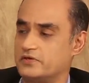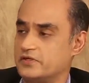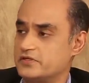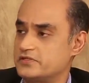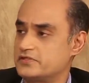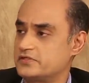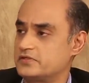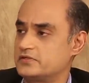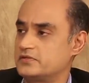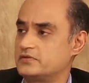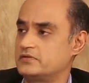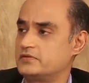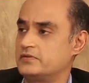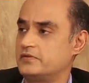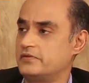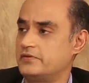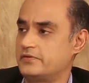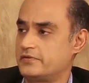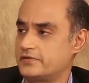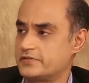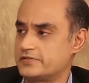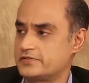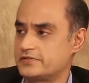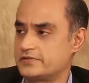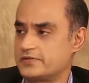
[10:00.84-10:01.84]
inflation,
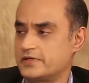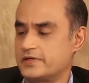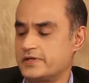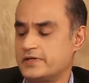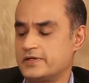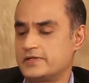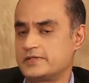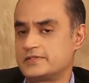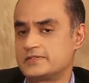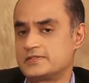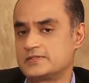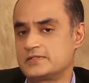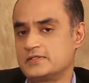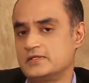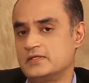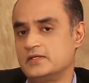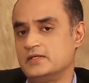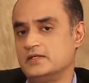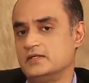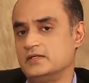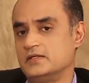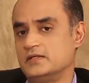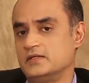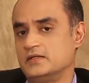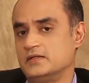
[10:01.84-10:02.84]
interest rates,
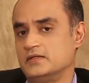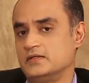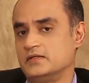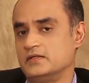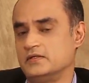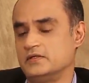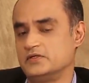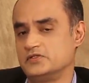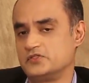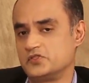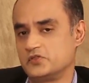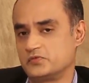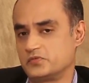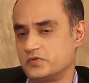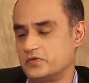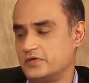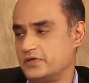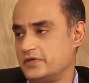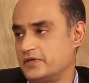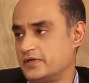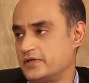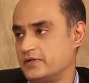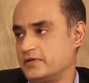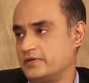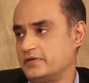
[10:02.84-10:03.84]

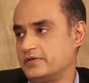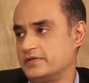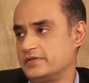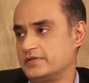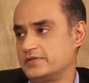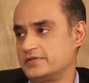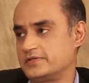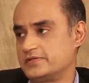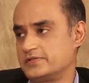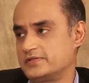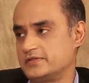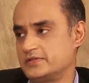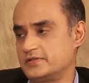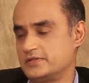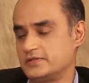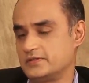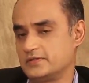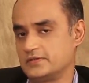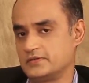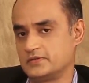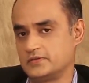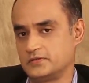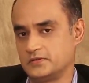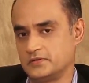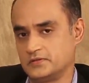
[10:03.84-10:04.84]
geopolitical risks
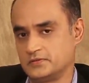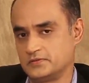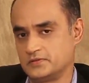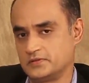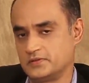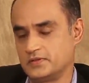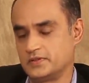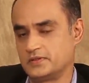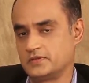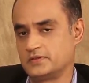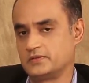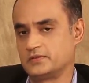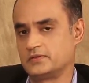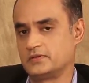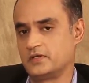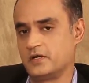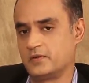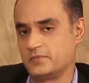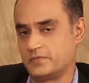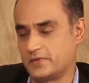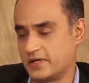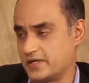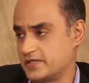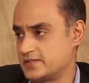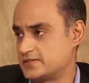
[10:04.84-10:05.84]

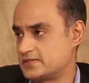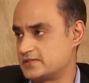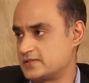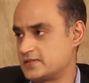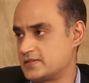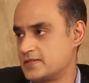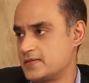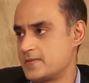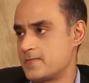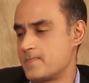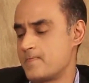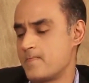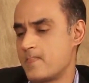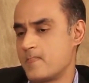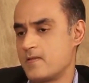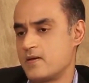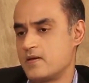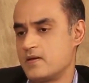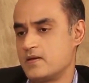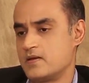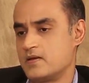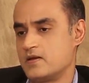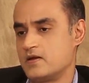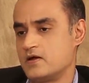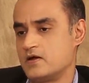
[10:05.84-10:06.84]
are priced in.
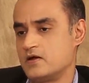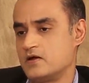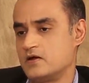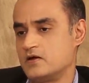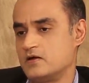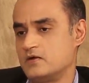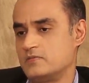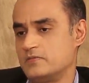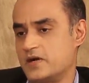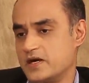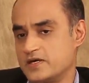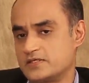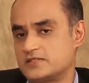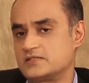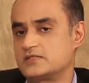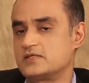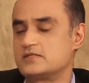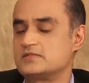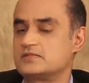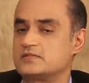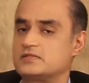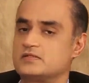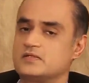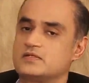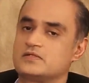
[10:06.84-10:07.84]
My
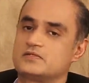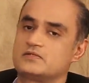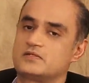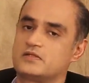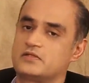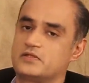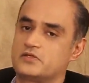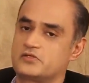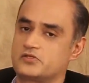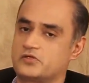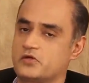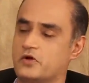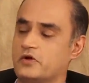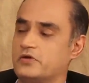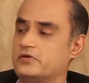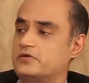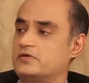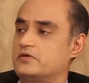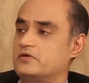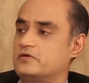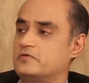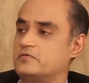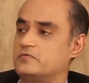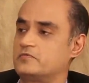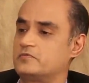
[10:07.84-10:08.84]
sense is in the
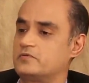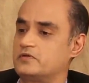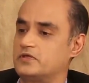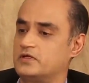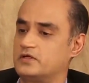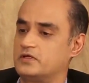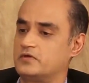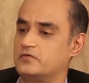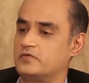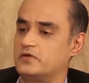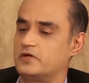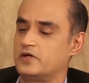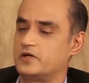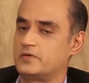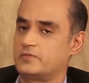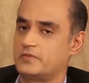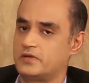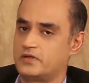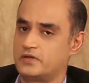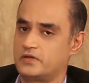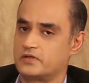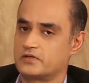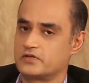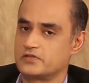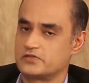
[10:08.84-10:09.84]
short term, we'll
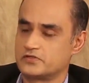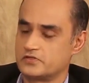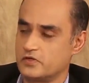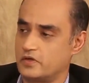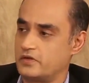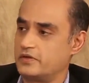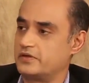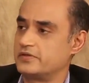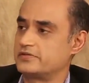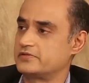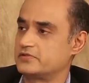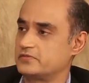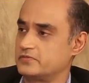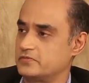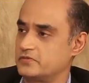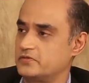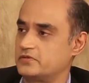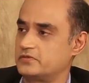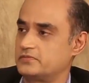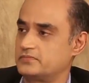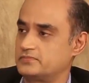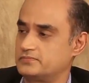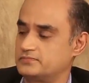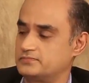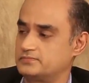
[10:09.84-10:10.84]
remain in a consolidation
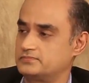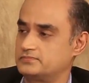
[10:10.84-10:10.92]
mode.